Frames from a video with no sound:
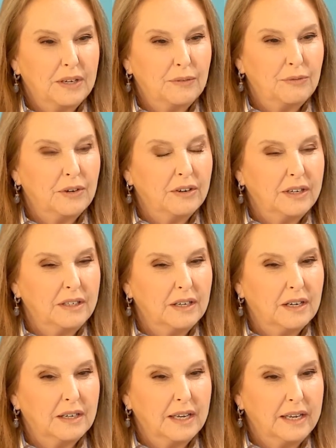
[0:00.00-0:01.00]
at a very
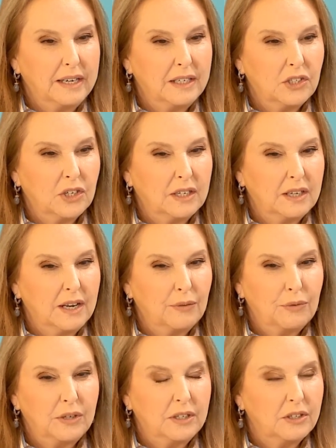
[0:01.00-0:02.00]
young age, and
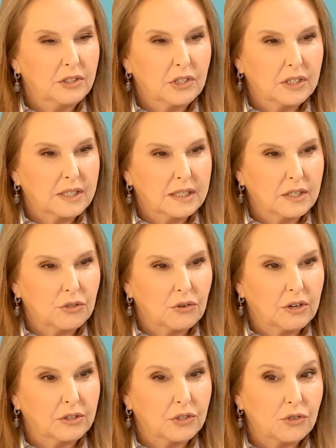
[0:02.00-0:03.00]
every year it just gets
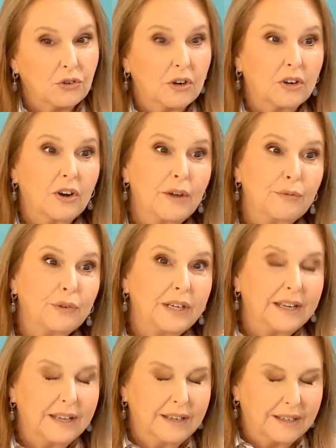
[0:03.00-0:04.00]
stronger and stronger.
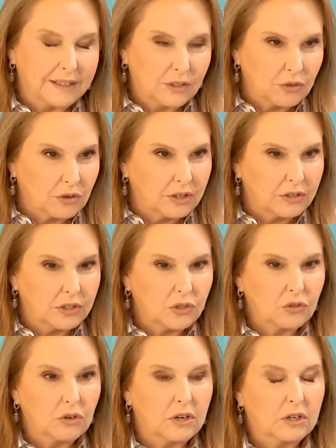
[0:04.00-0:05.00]
Every day it gets stronger
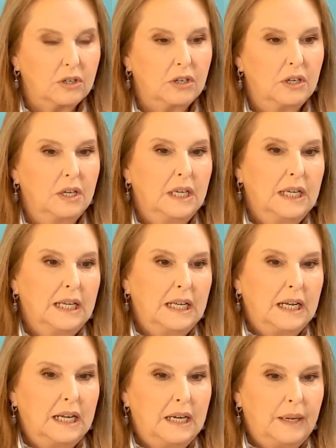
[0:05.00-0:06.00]
and stronger.
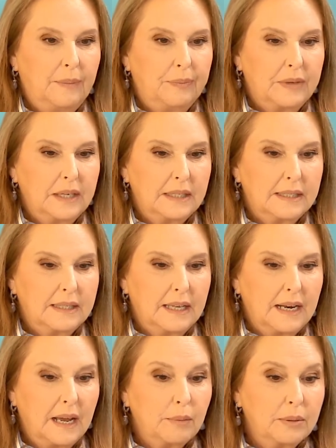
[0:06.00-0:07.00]
Is
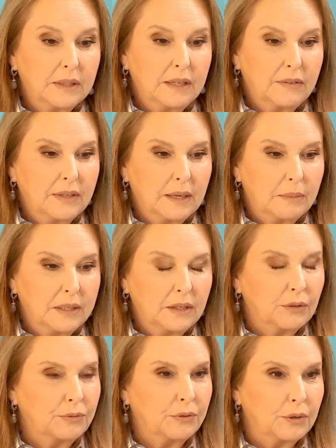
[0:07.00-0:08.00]
that I believe that I'm
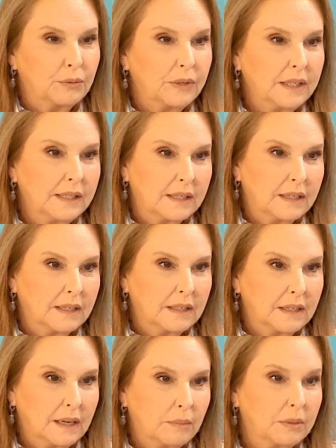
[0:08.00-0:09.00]
here for a
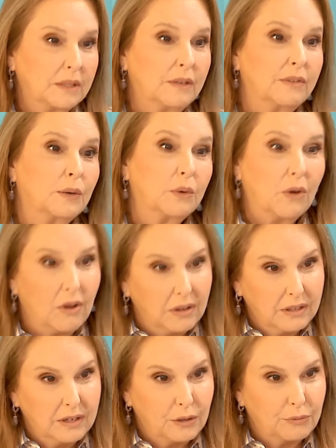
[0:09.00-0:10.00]
reason. I believe that we're
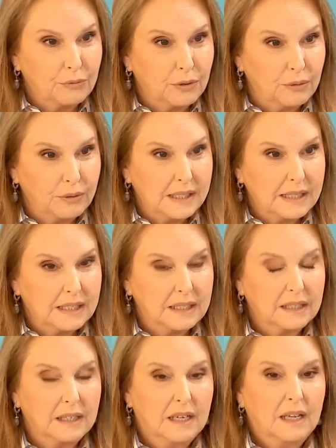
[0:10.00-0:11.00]
all here for a
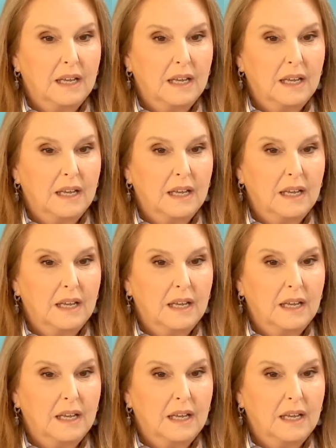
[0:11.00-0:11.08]
reason.